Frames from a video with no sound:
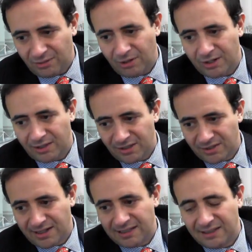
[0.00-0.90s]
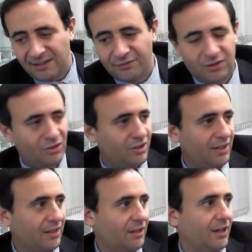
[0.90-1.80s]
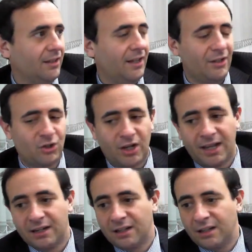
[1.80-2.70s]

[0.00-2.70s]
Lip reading: one of the things that I love to see in the online chat